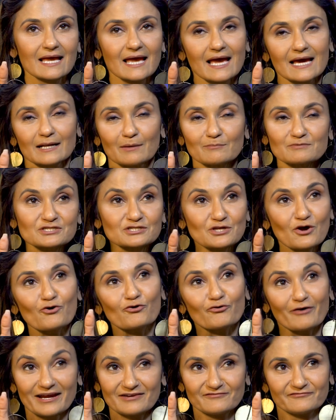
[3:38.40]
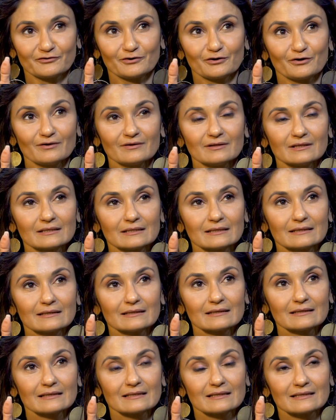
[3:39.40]
And I'm so grateful
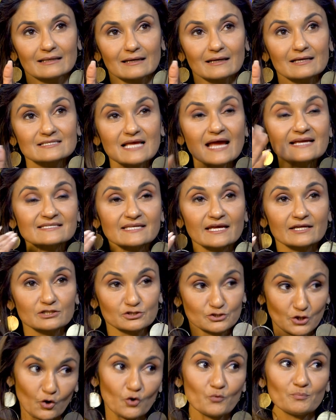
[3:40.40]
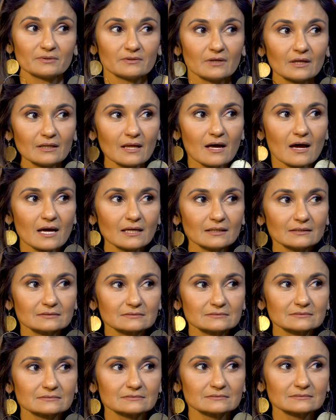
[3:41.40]
that, because I say dope a lot.
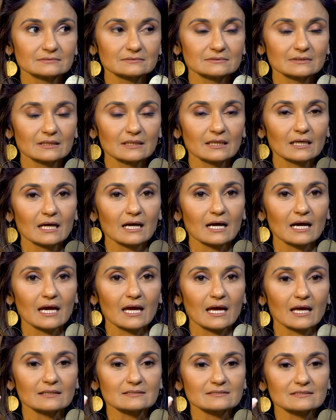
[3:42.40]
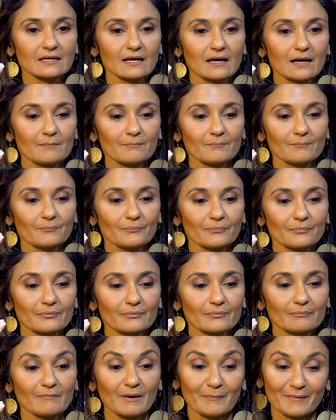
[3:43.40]
And
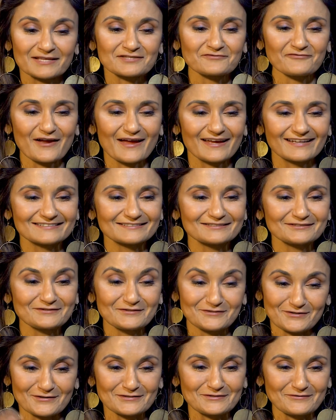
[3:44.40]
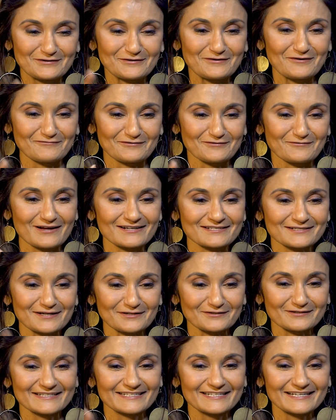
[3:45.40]
my best friend, who's also in Overwatch,
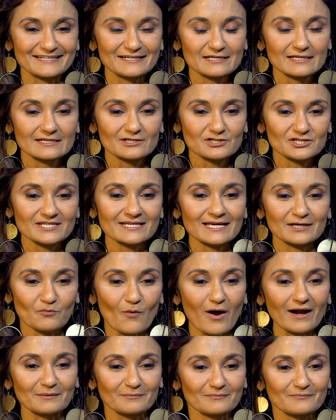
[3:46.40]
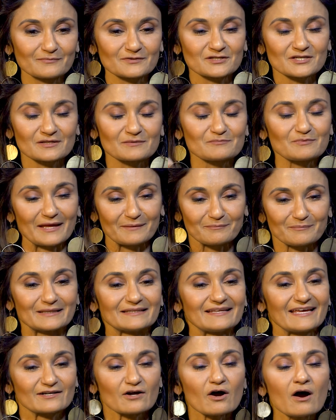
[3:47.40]
Carolina, she had been
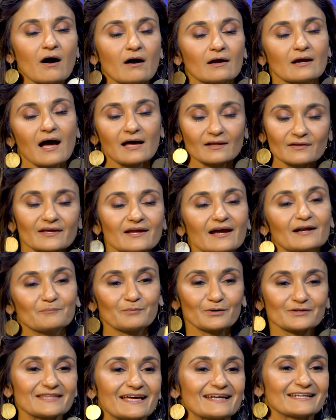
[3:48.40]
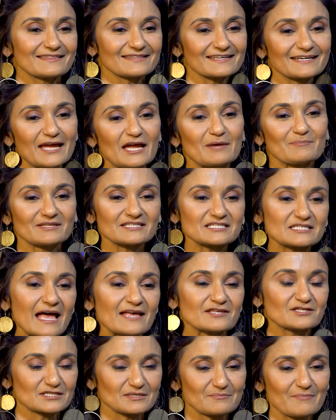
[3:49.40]
like, oh God, they got to put that in the game
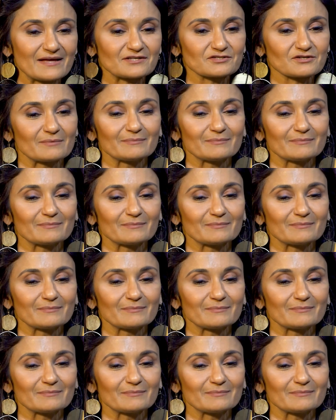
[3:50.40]
as Symmetra.